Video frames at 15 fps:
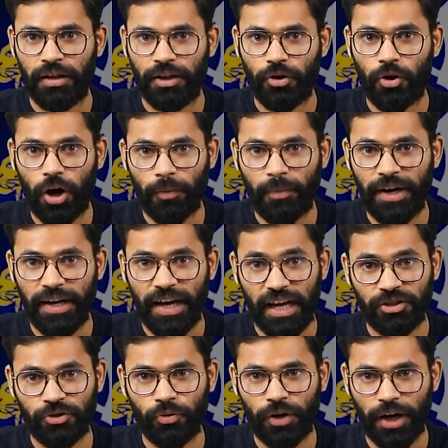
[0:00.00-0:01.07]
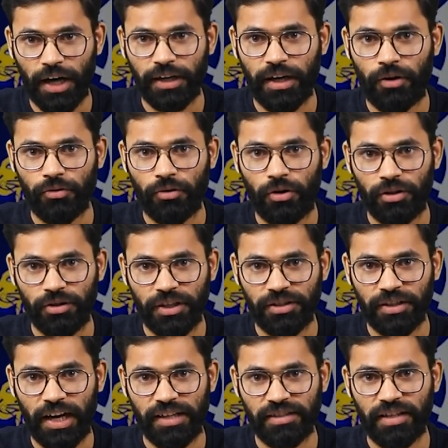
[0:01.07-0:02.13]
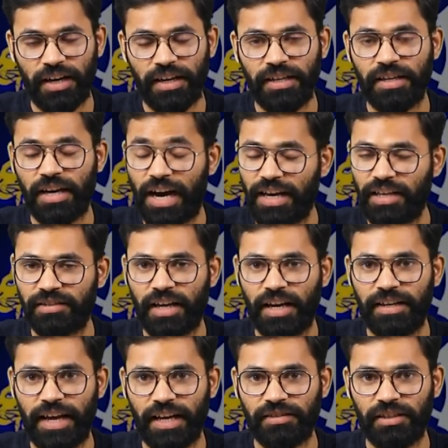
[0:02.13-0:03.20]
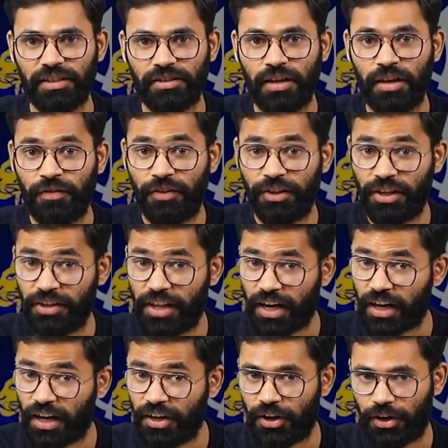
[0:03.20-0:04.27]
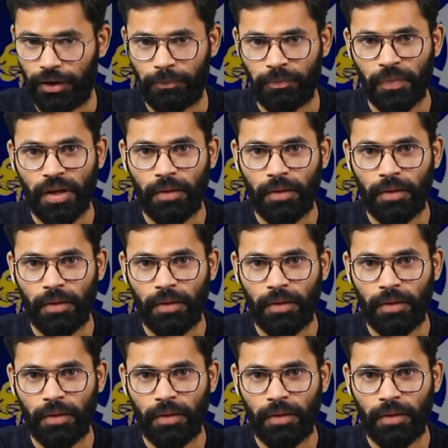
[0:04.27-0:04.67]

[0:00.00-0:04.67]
The government has to crack down on this Khalistani ISI nexus within their country.